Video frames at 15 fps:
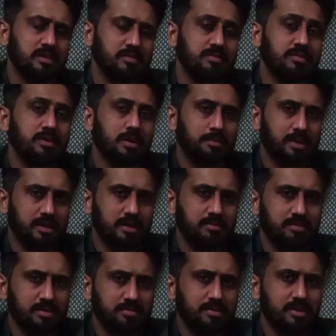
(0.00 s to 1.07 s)
if gram-negative
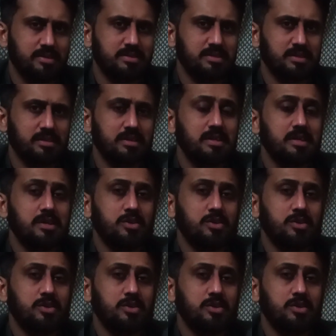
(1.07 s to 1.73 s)
infection,